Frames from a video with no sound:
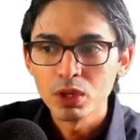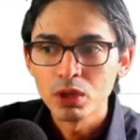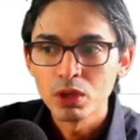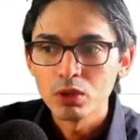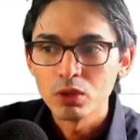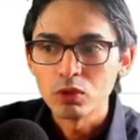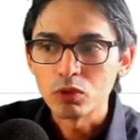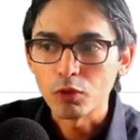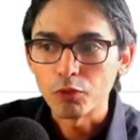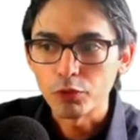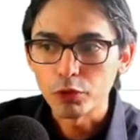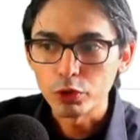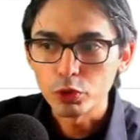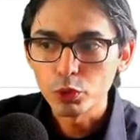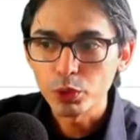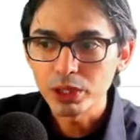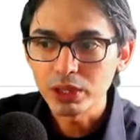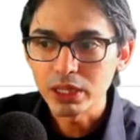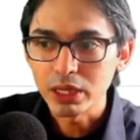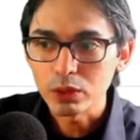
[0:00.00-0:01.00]
So for
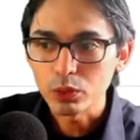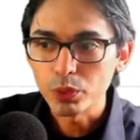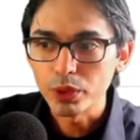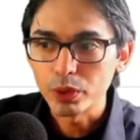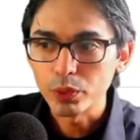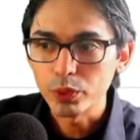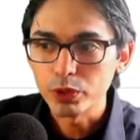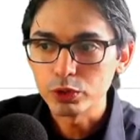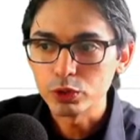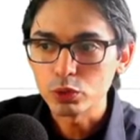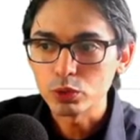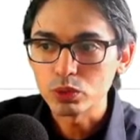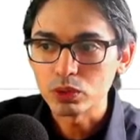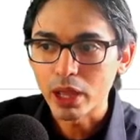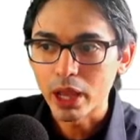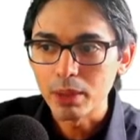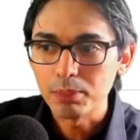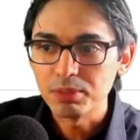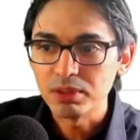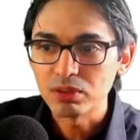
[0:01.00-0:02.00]
doing that, we're going to
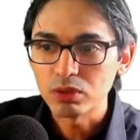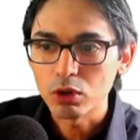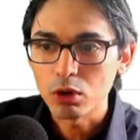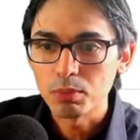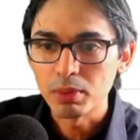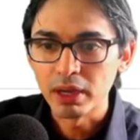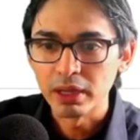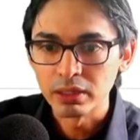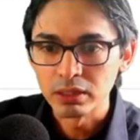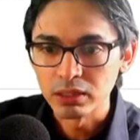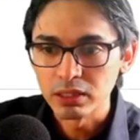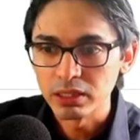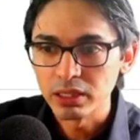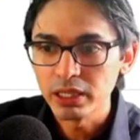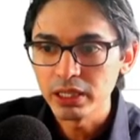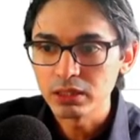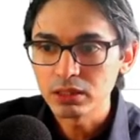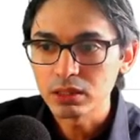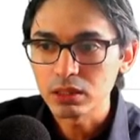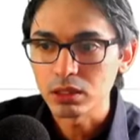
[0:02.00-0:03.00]
type this command,
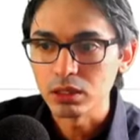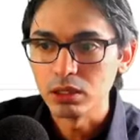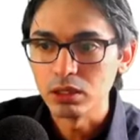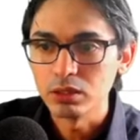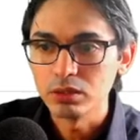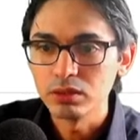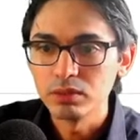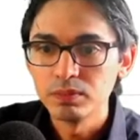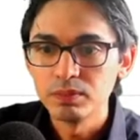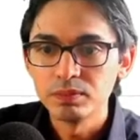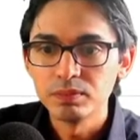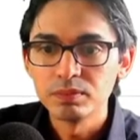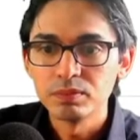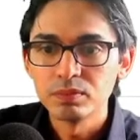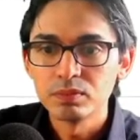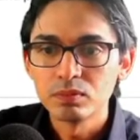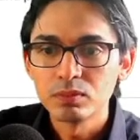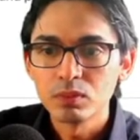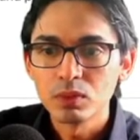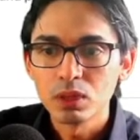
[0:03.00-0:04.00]
git clone
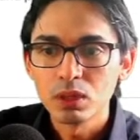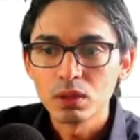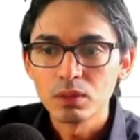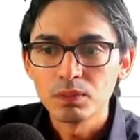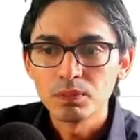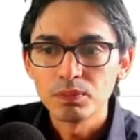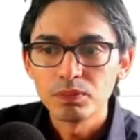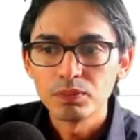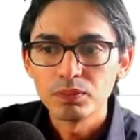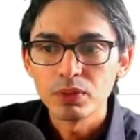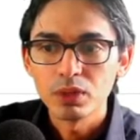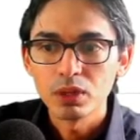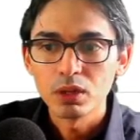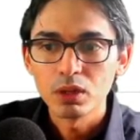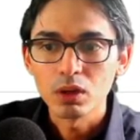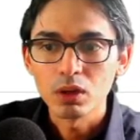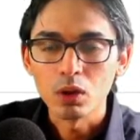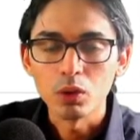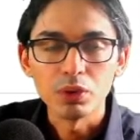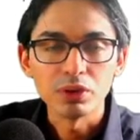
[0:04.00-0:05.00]

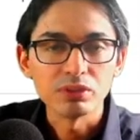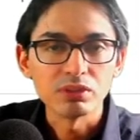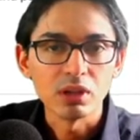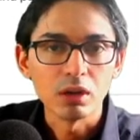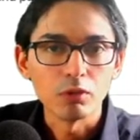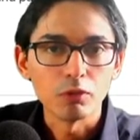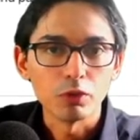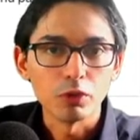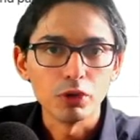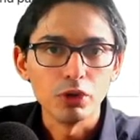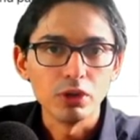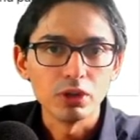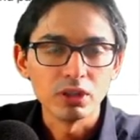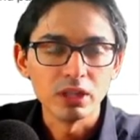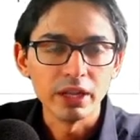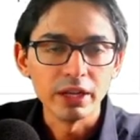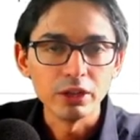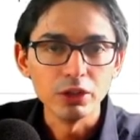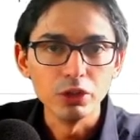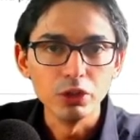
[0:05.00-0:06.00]

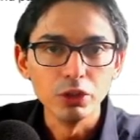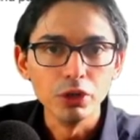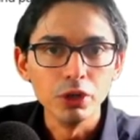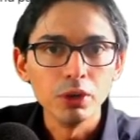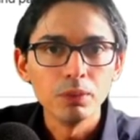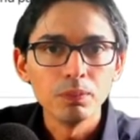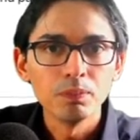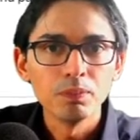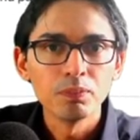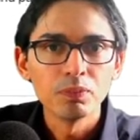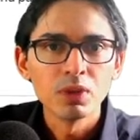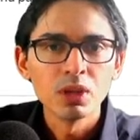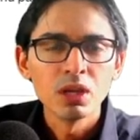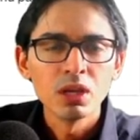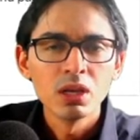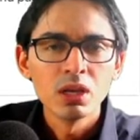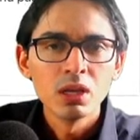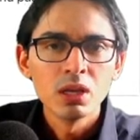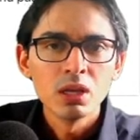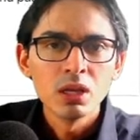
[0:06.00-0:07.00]
codestanford.edu.
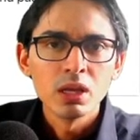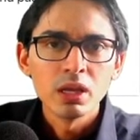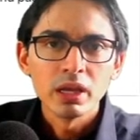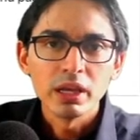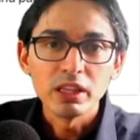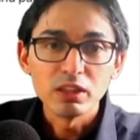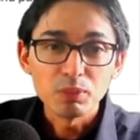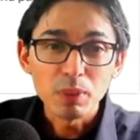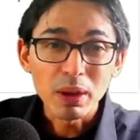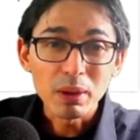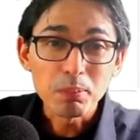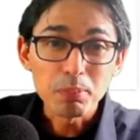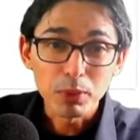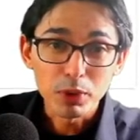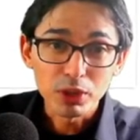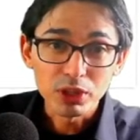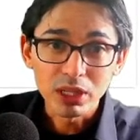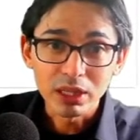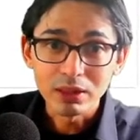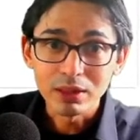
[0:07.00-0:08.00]
It's very
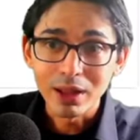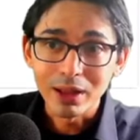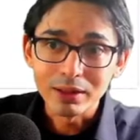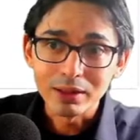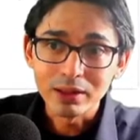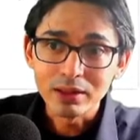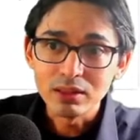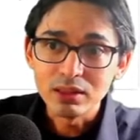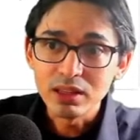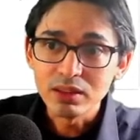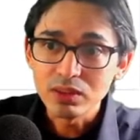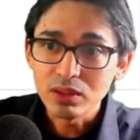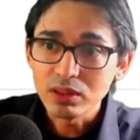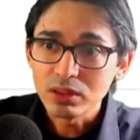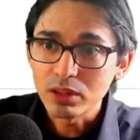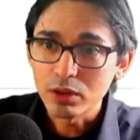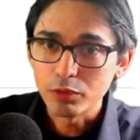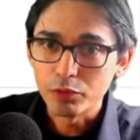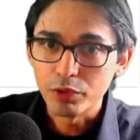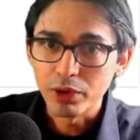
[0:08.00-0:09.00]
important that in this
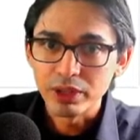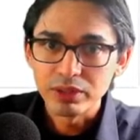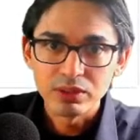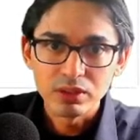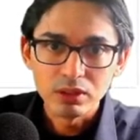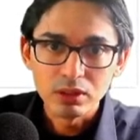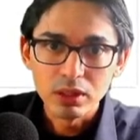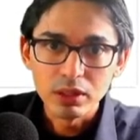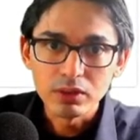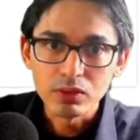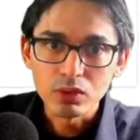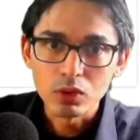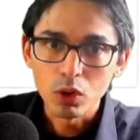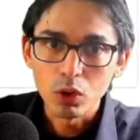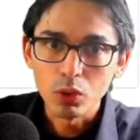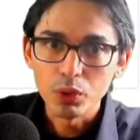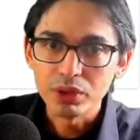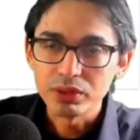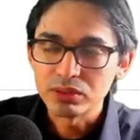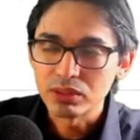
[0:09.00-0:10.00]
interface, in this
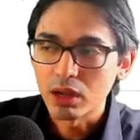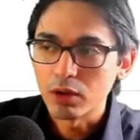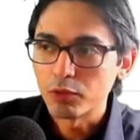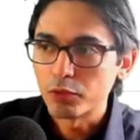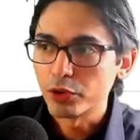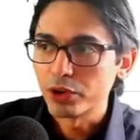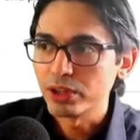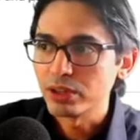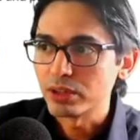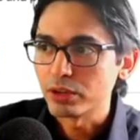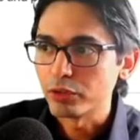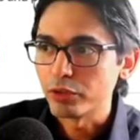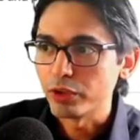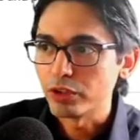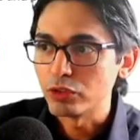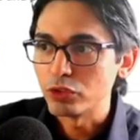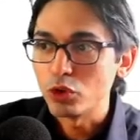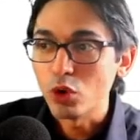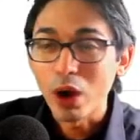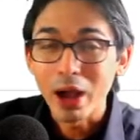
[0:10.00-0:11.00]
Code Stanford interface,
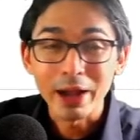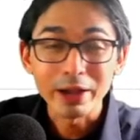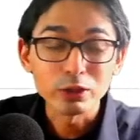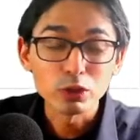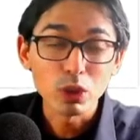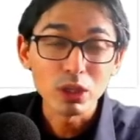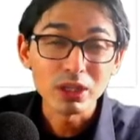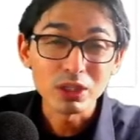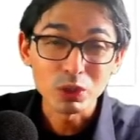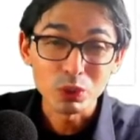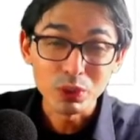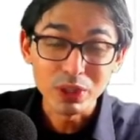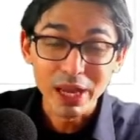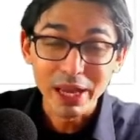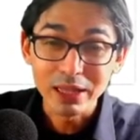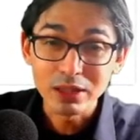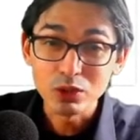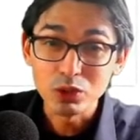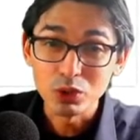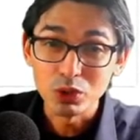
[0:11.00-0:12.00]
you actually
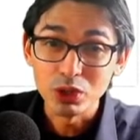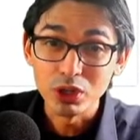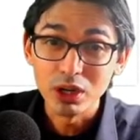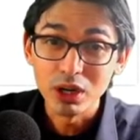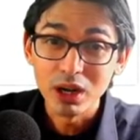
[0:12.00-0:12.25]
create your